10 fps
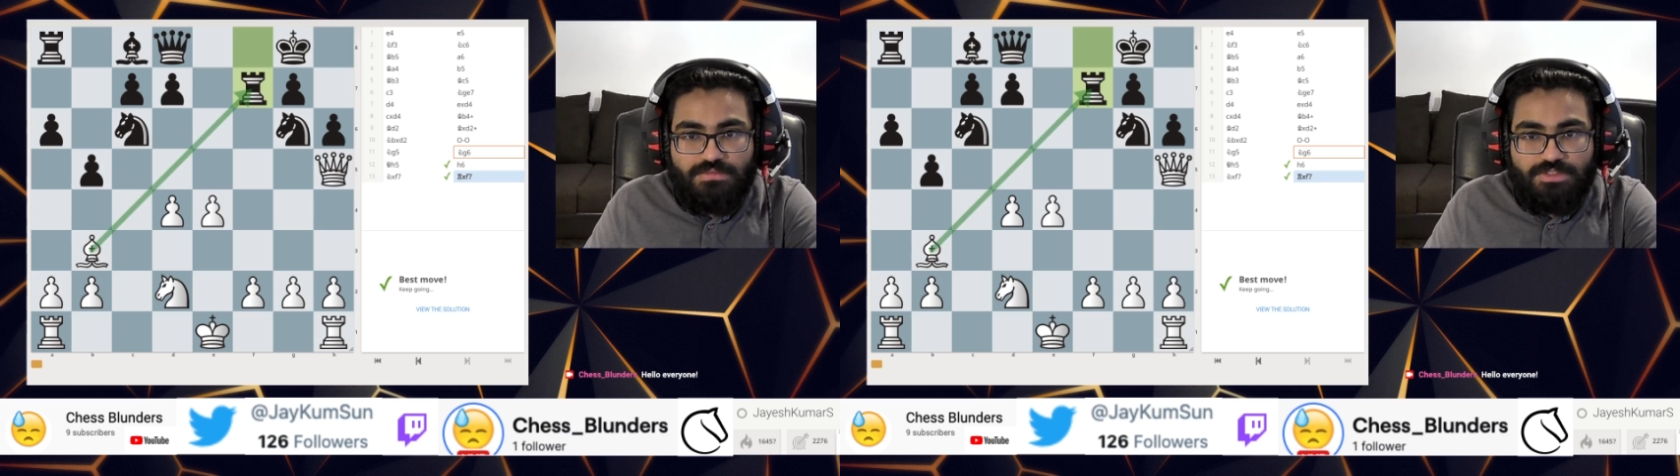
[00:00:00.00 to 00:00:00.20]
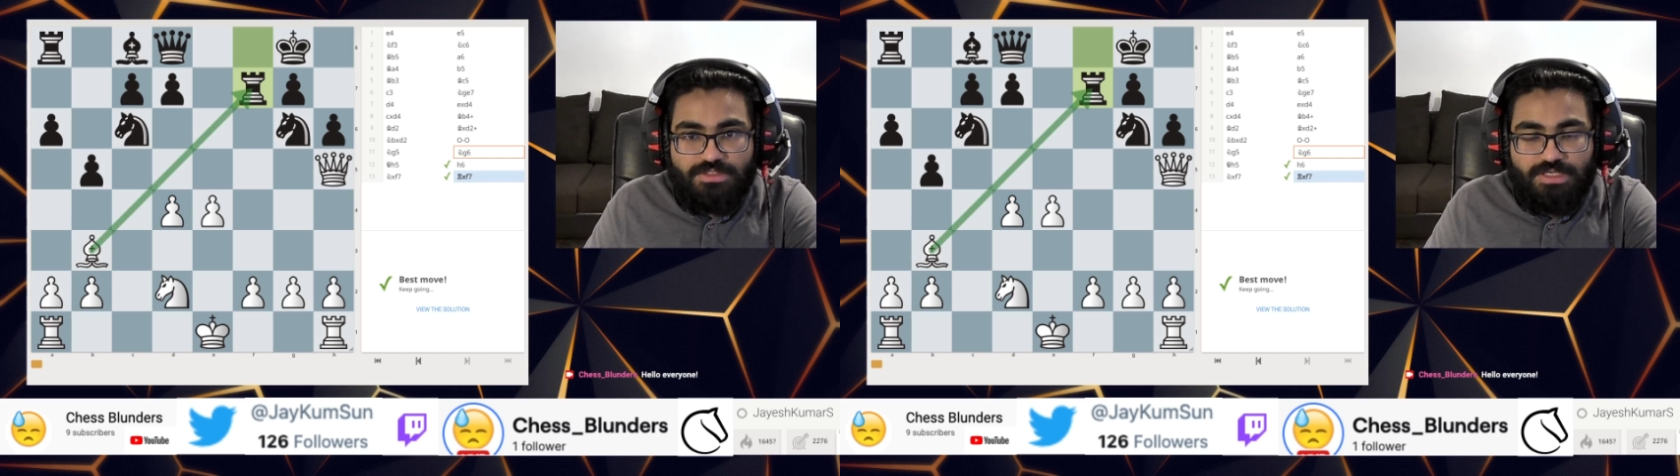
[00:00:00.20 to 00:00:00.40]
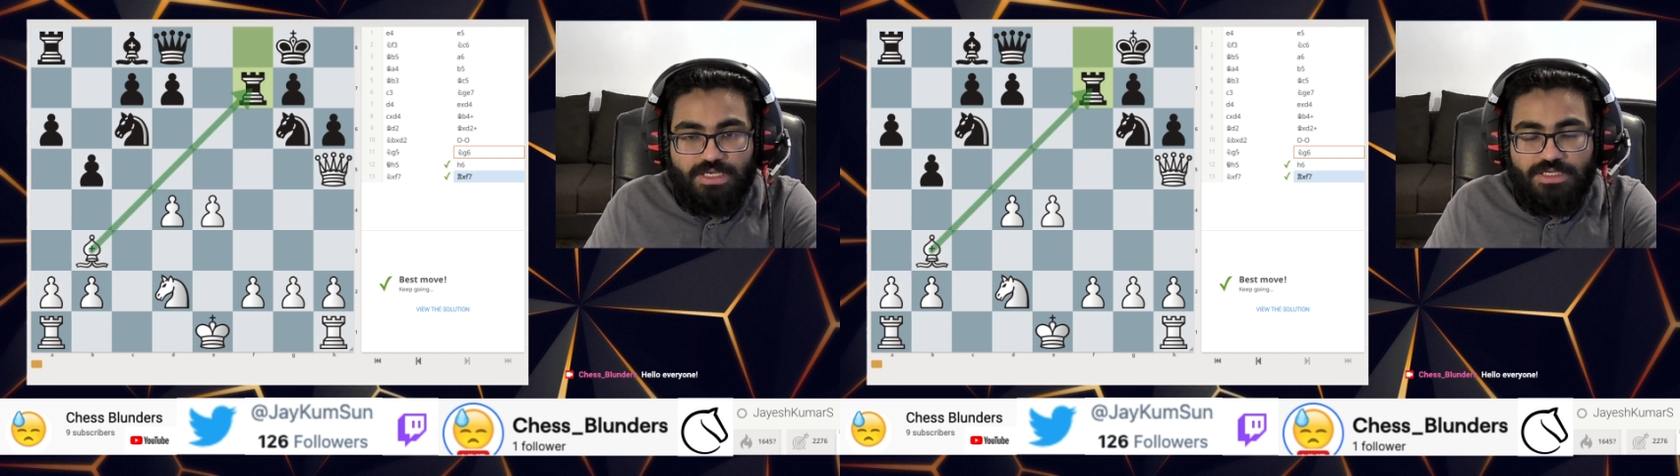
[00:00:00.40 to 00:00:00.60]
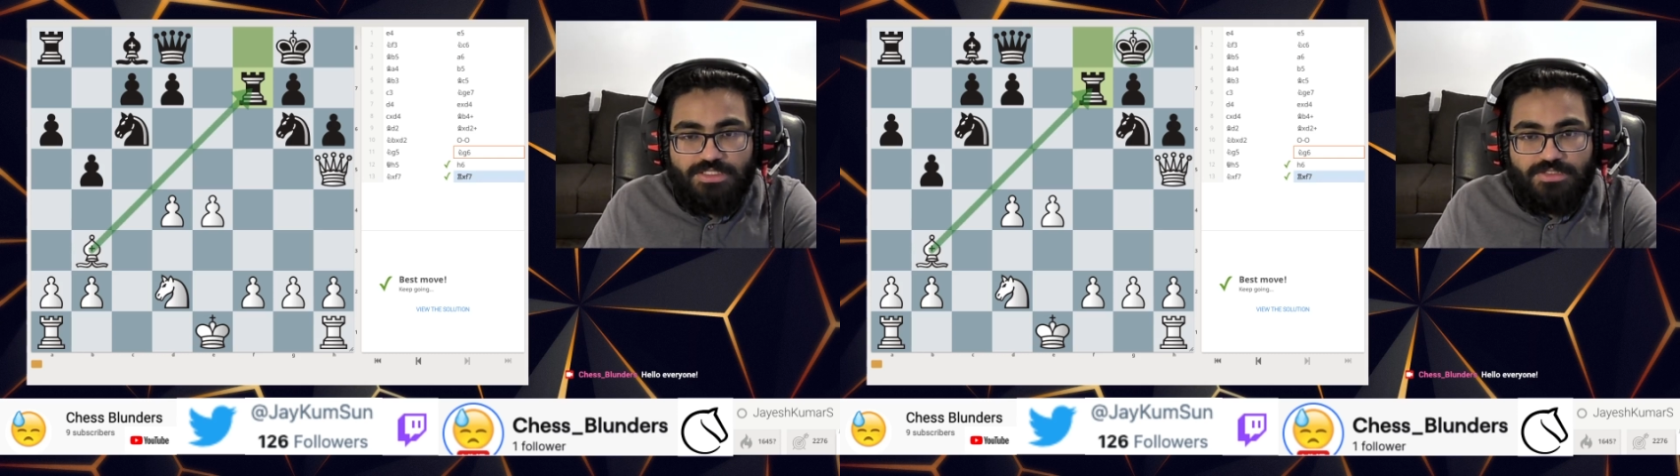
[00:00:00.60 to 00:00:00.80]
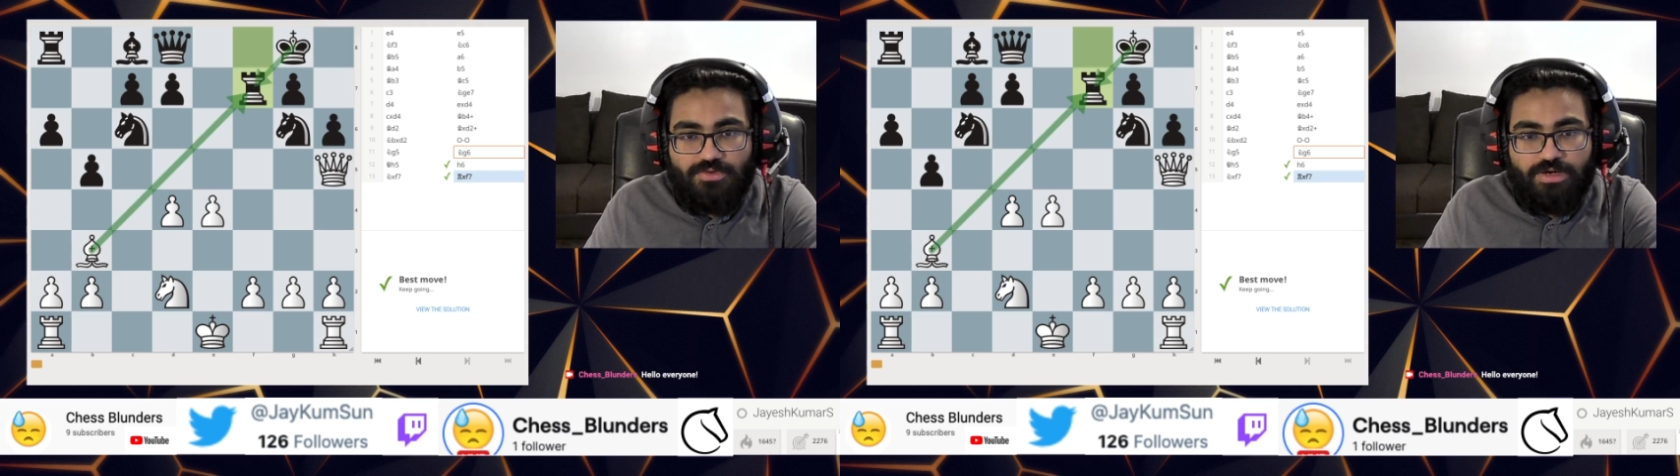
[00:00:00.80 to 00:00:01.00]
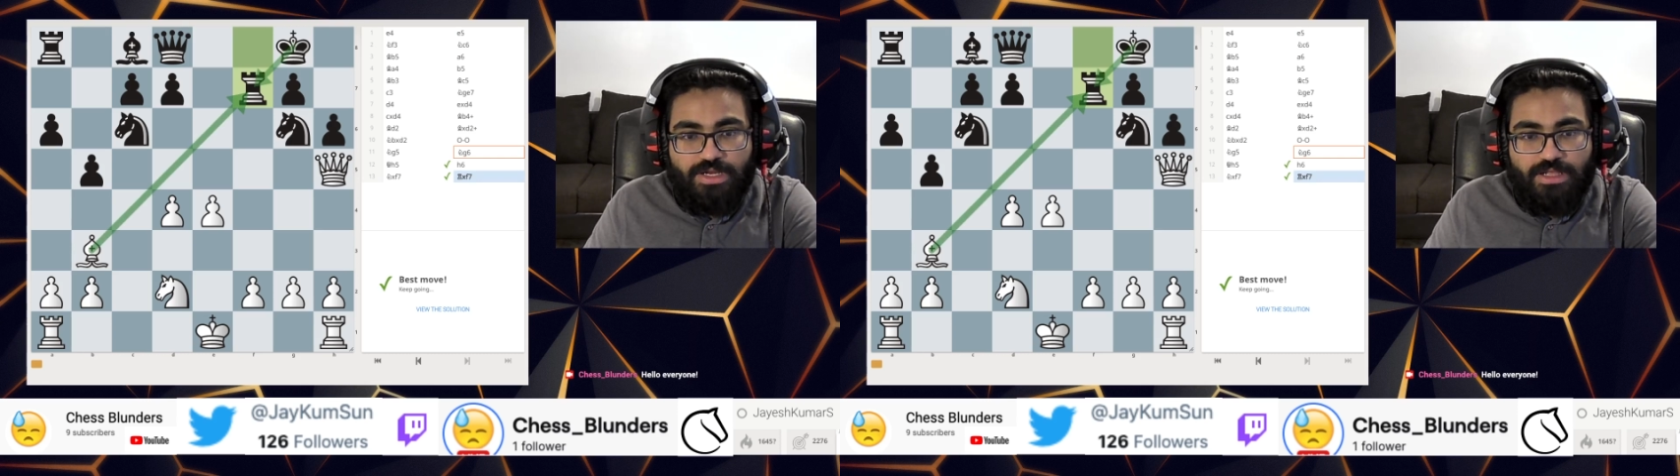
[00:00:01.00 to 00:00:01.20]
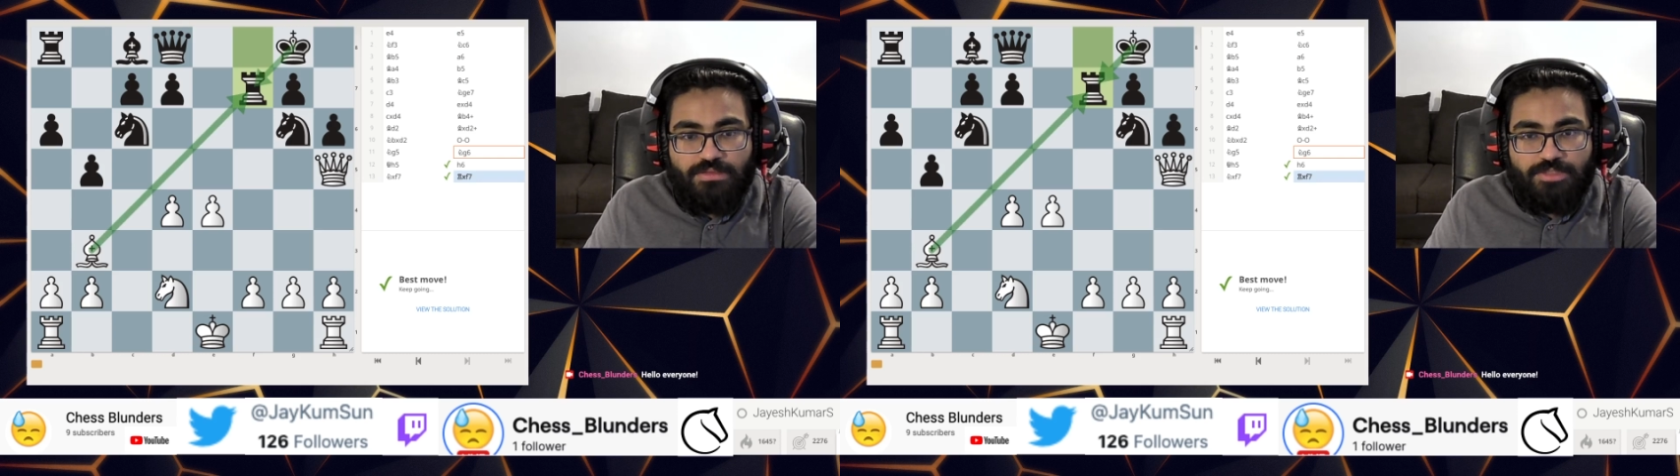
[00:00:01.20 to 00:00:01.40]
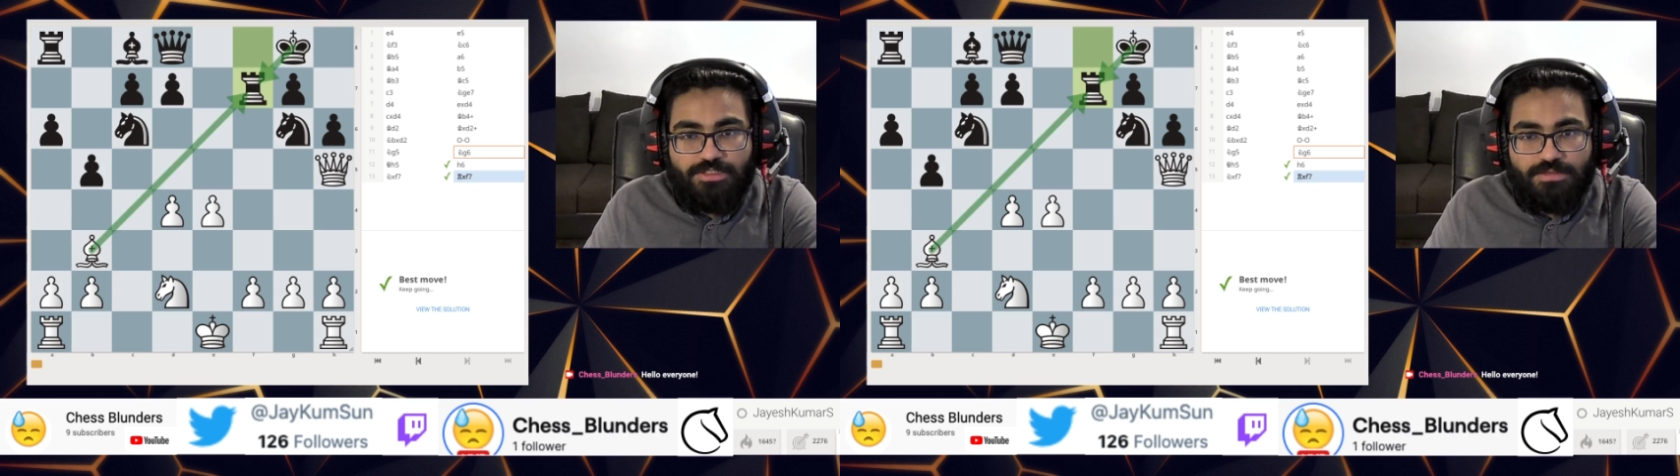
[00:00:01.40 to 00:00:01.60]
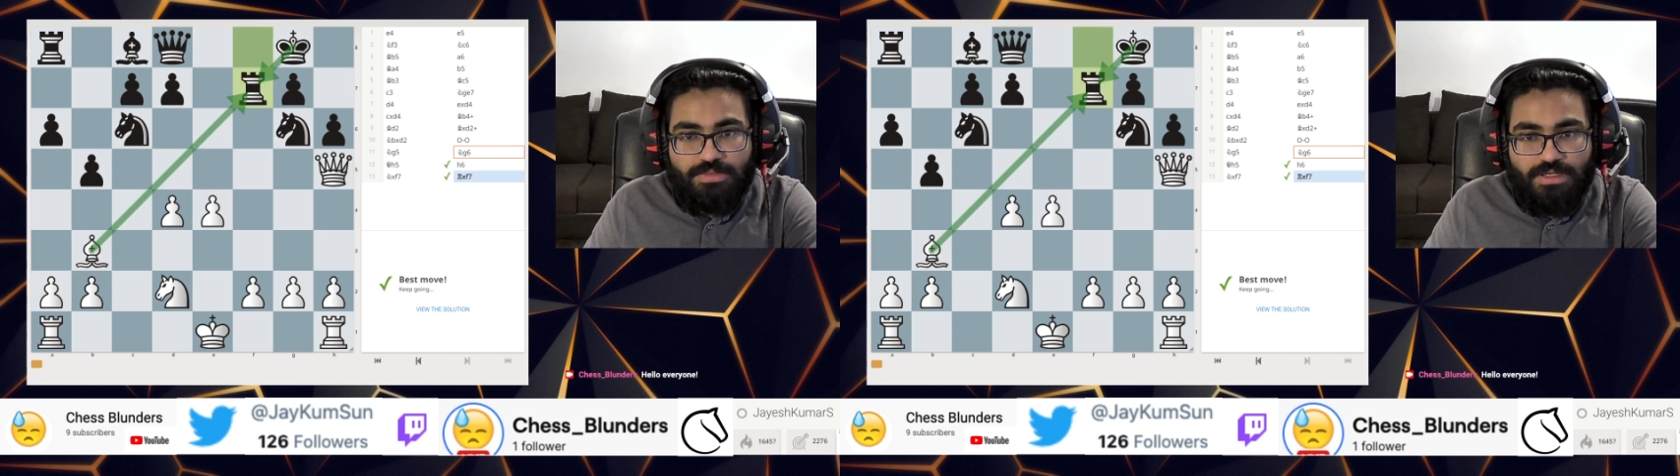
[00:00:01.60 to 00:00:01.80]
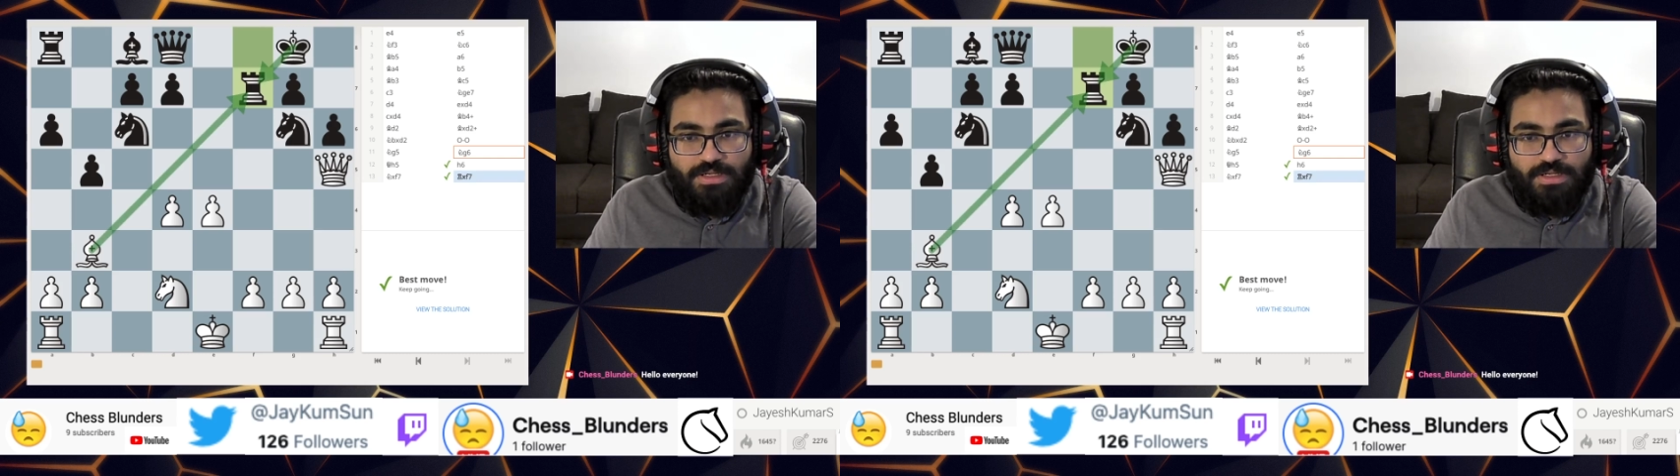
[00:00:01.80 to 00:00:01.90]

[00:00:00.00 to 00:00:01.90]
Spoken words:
just the king is just going to take the bishop,